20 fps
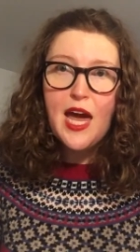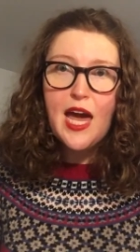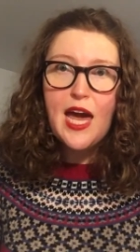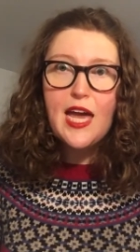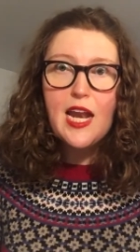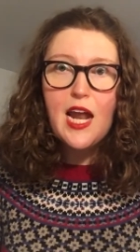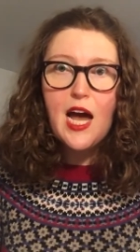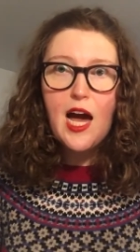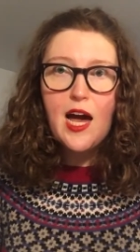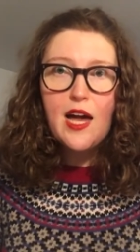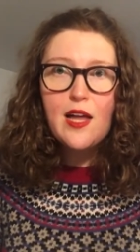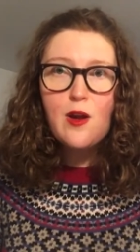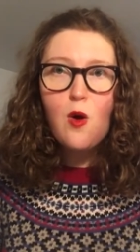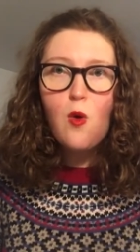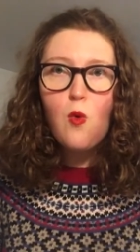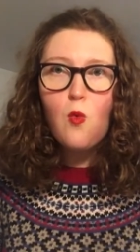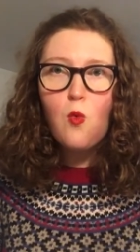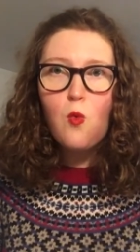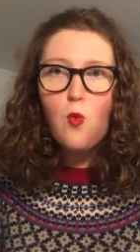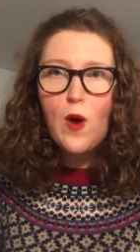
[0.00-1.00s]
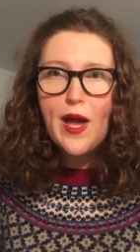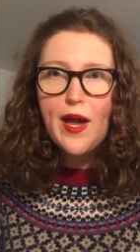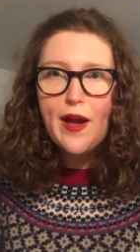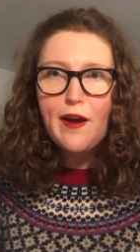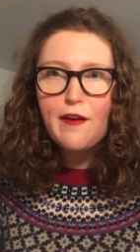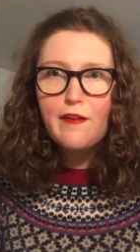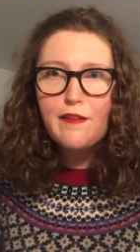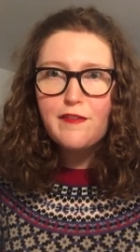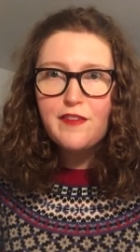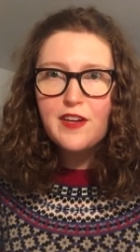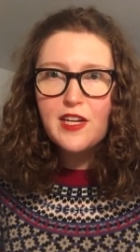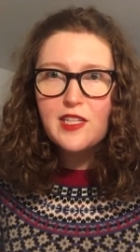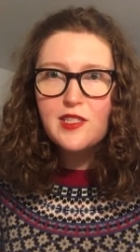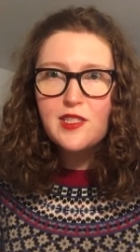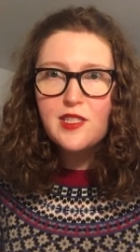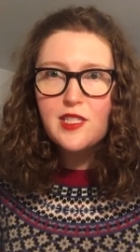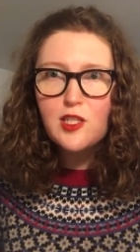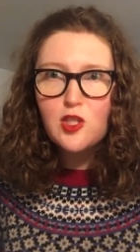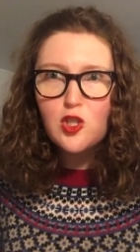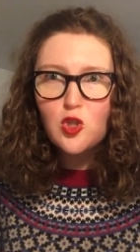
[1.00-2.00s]
And I don't wear
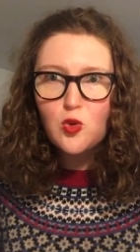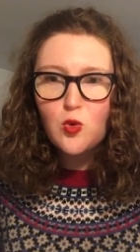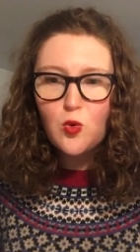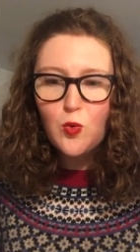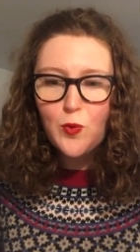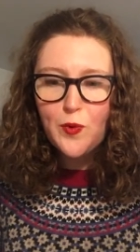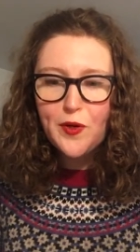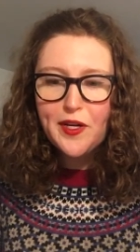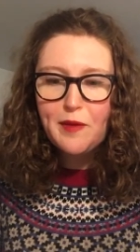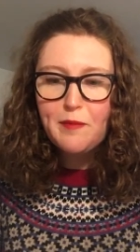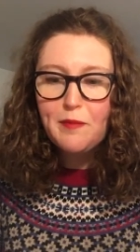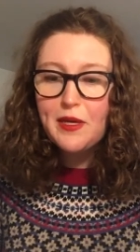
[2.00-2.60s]
fancy jewelry